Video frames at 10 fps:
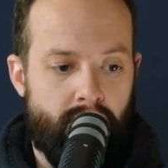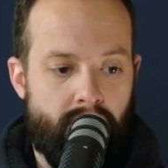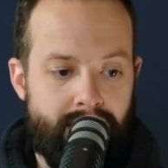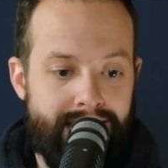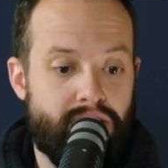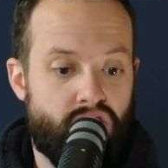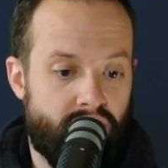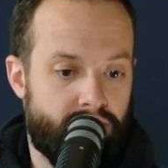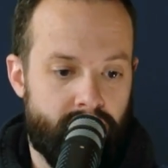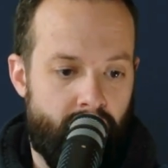
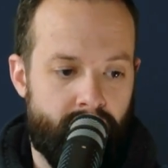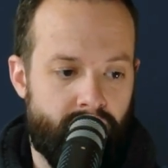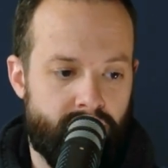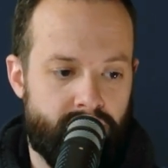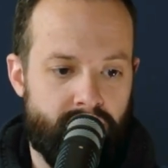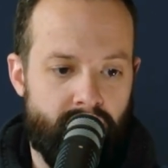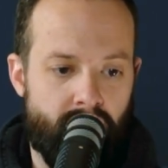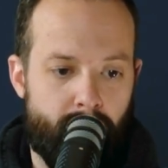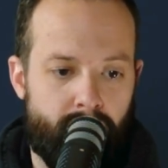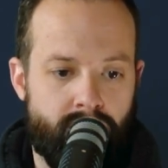nations out of any sting
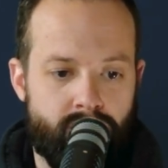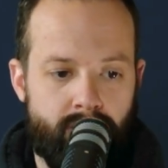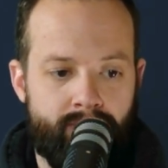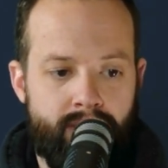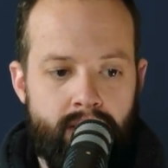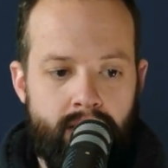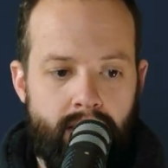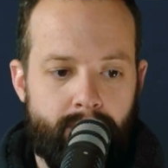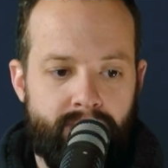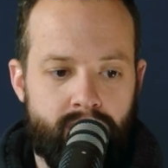operation.
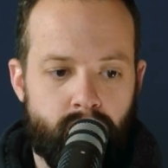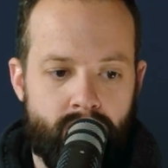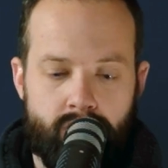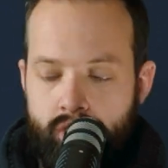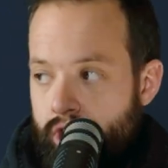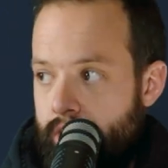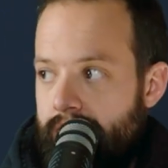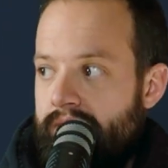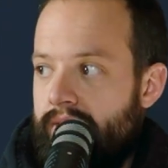This was just